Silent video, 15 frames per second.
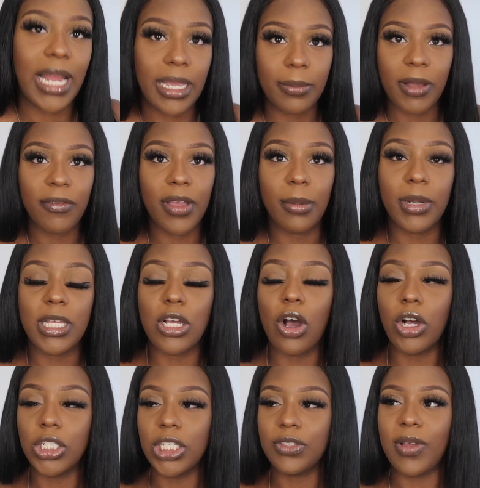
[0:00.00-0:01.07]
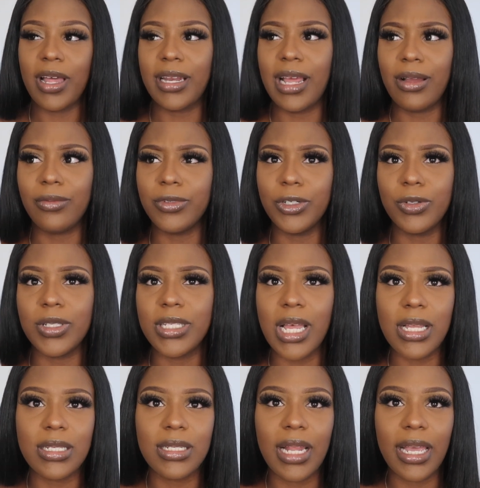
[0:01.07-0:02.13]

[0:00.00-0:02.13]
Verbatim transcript: like my family all just found that real sus